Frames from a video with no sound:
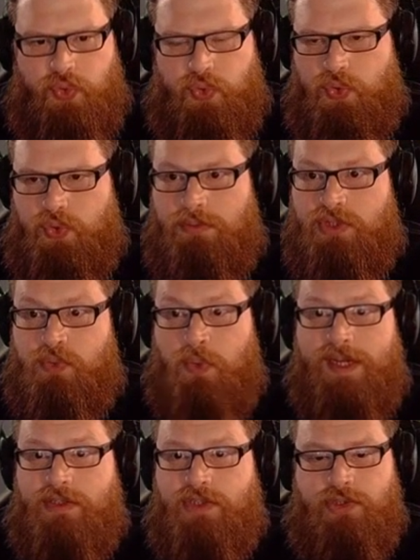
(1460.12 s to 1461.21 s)
Oh, we're just
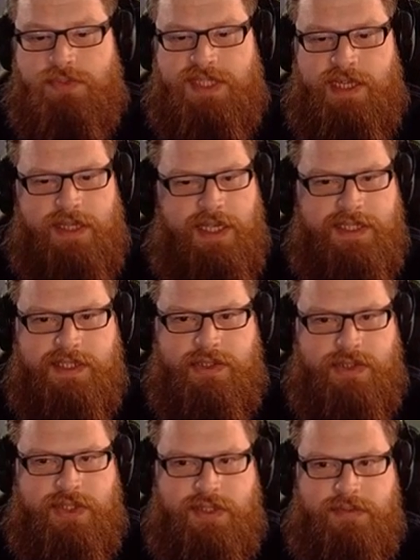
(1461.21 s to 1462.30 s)
waiting on dupes now, guys. It's
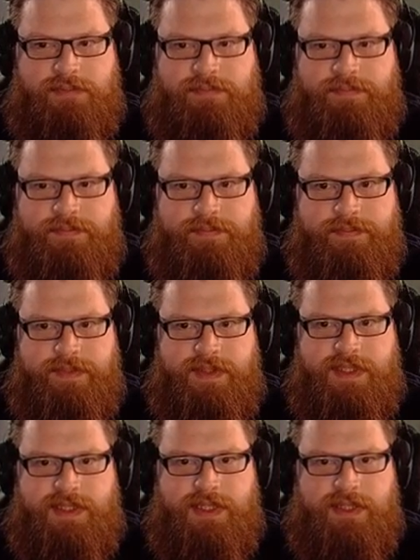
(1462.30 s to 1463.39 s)
just the
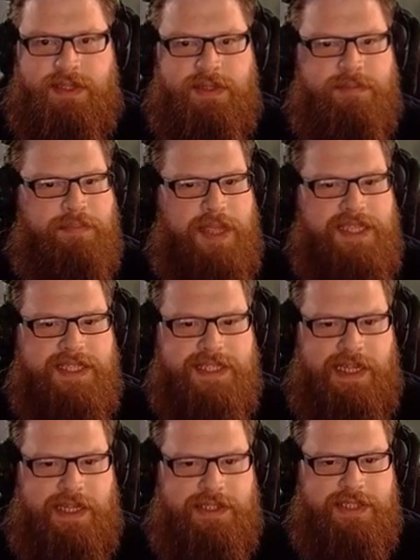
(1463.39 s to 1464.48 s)
base is
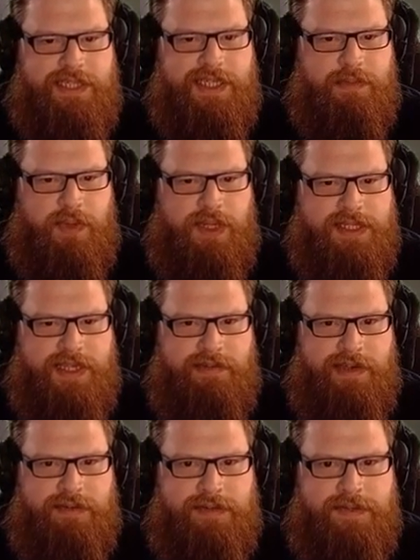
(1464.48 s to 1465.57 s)
large. It takes them a while to get around.